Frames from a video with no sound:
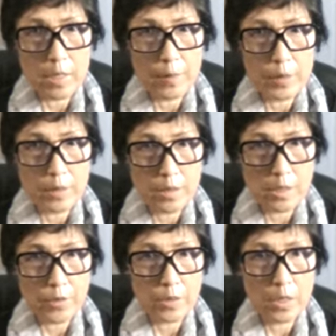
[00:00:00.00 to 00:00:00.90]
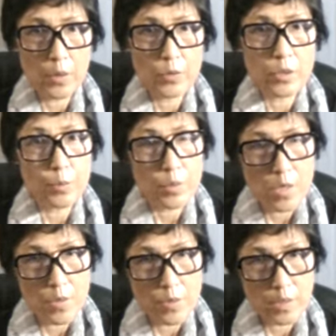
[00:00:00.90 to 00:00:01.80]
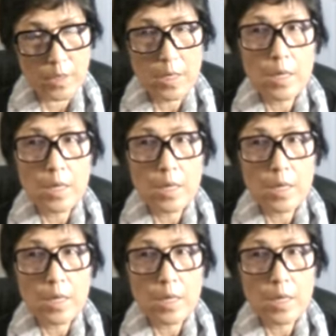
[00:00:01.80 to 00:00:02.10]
epithelial cells broke,